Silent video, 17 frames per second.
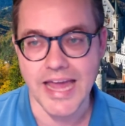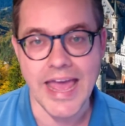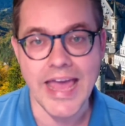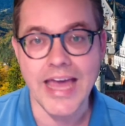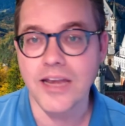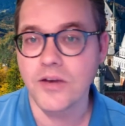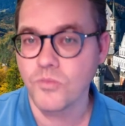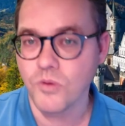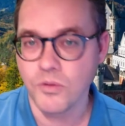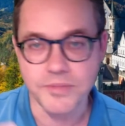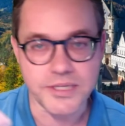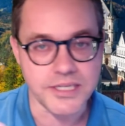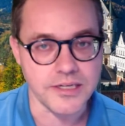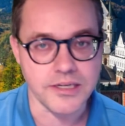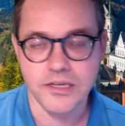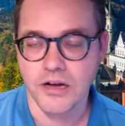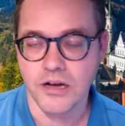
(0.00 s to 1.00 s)
And we'll
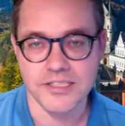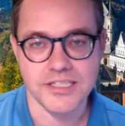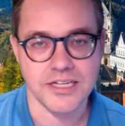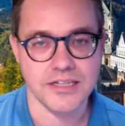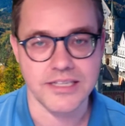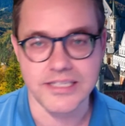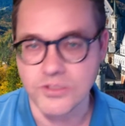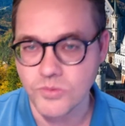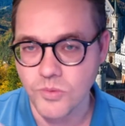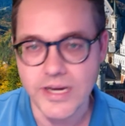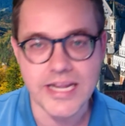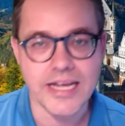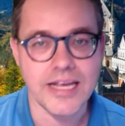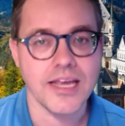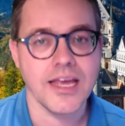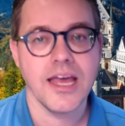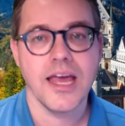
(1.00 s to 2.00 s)
be constantly
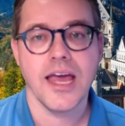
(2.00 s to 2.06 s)
tweeting